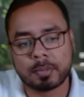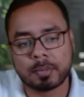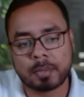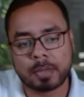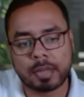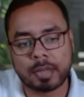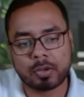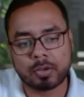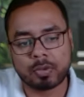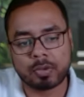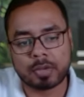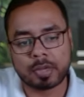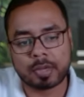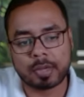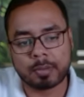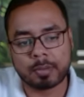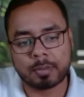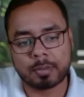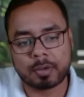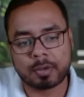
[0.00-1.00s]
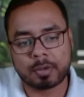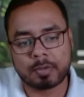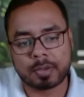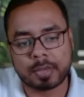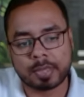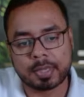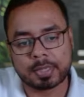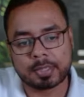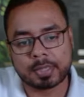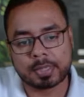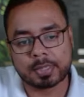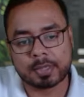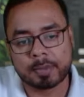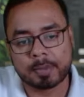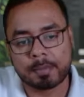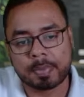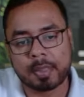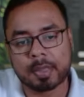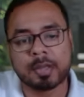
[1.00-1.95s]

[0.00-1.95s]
by total number of cases.